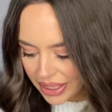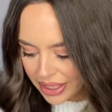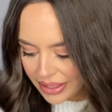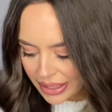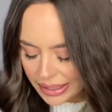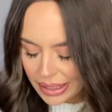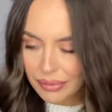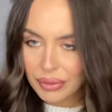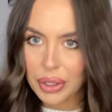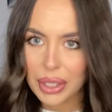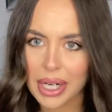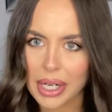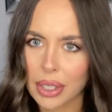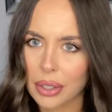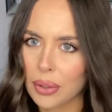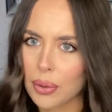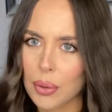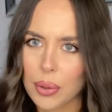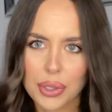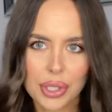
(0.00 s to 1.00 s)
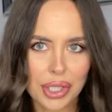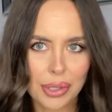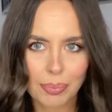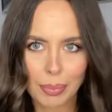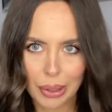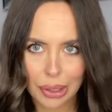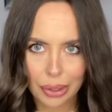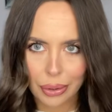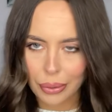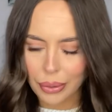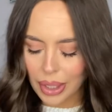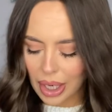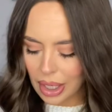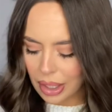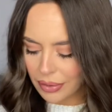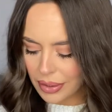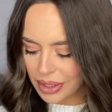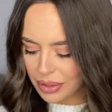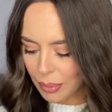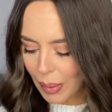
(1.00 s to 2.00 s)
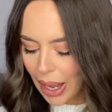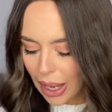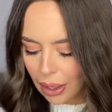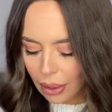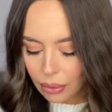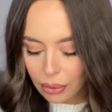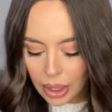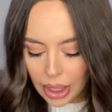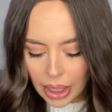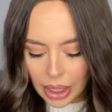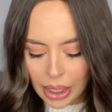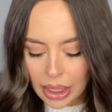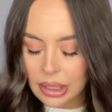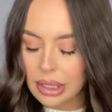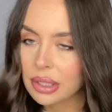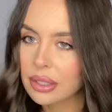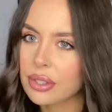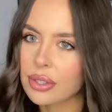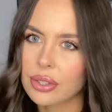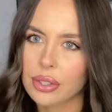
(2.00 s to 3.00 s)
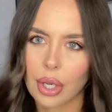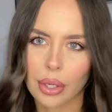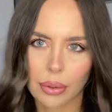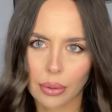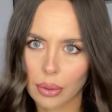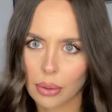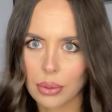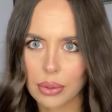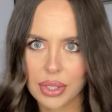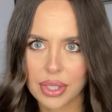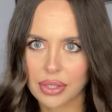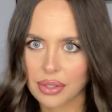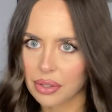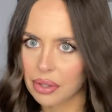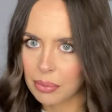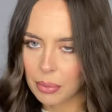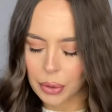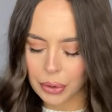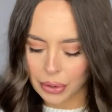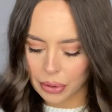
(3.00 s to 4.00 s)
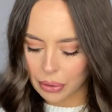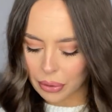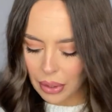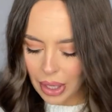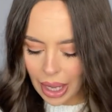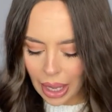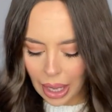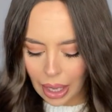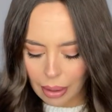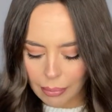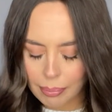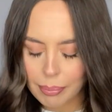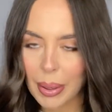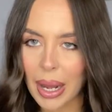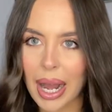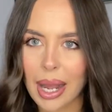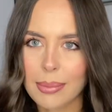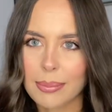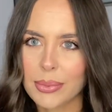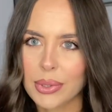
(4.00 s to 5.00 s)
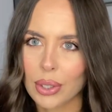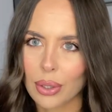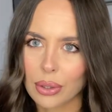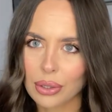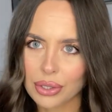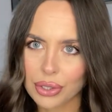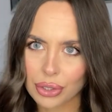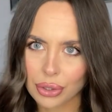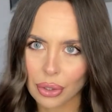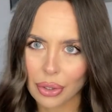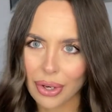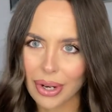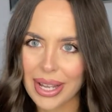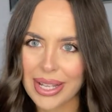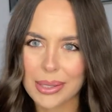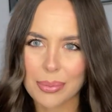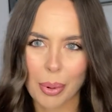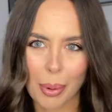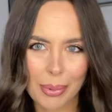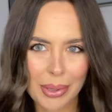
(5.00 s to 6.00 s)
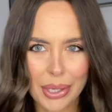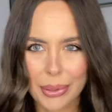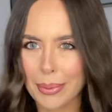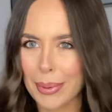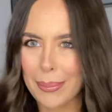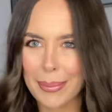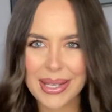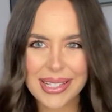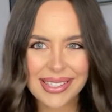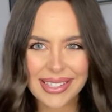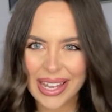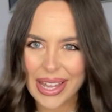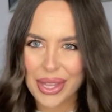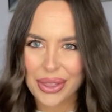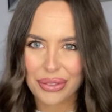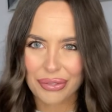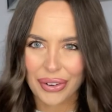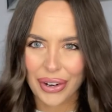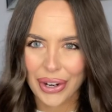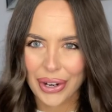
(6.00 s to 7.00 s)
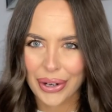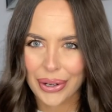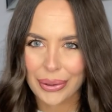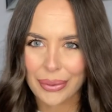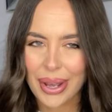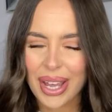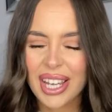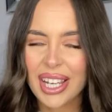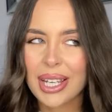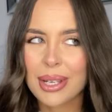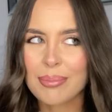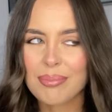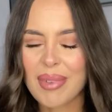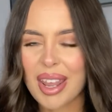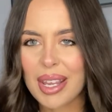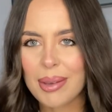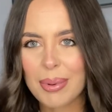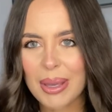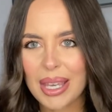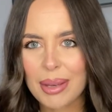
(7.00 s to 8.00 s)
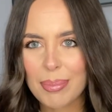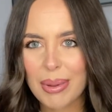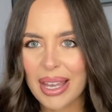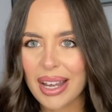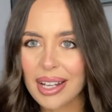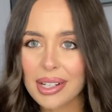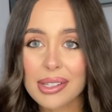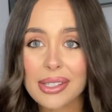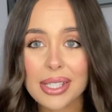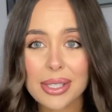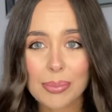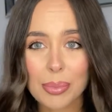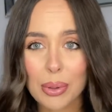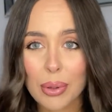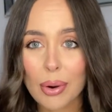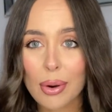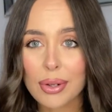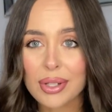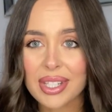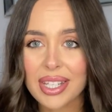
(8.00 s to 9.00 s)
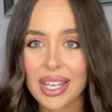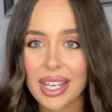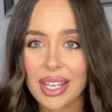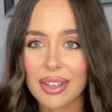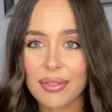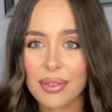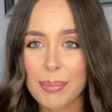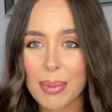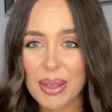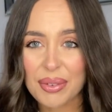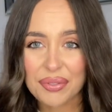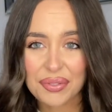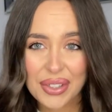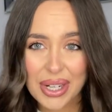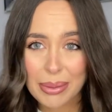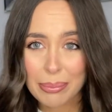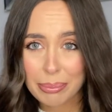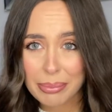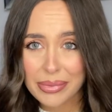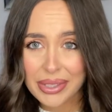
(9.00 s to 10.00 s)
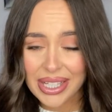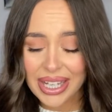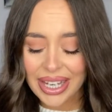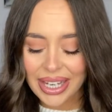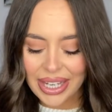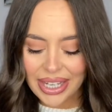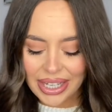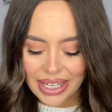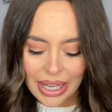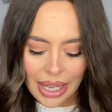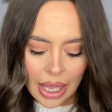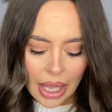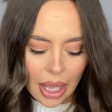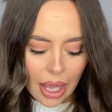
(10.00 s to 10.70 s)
I think they've got it in a gorgeous blue color as well. It looks so gorgeous on the model, but I'm not sure. It's probably gonna be a bit see-through, maybe a bit unsupportive, a bit flimsy.